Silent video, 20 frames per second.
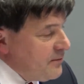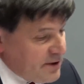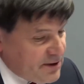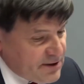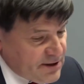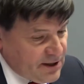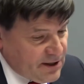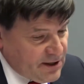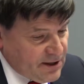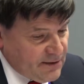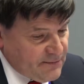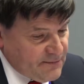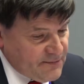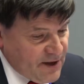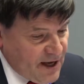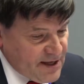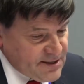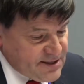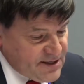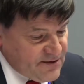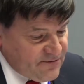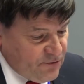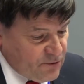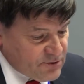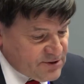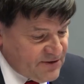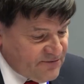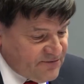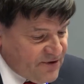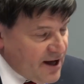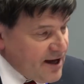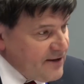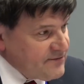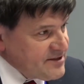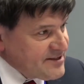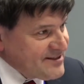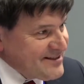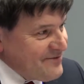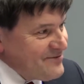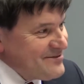1945
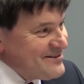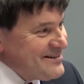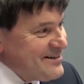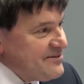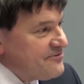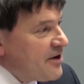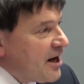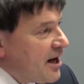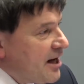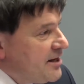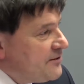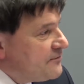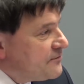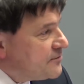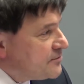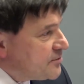to 75,